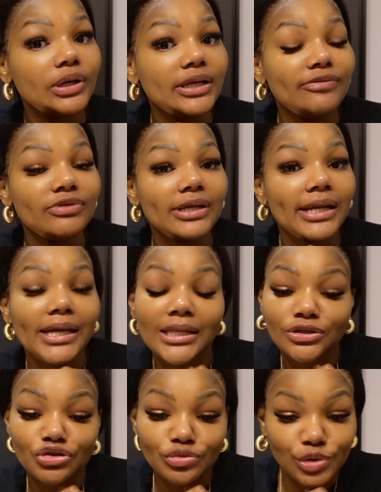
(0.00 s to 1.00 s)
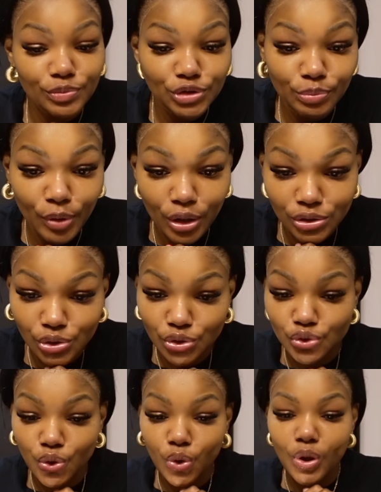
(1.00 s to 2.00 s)
leave the link in the description box.
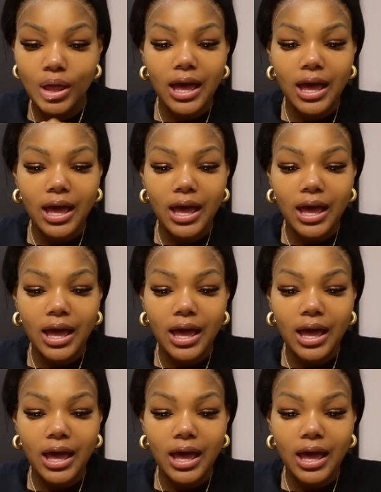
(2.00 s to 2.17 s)
So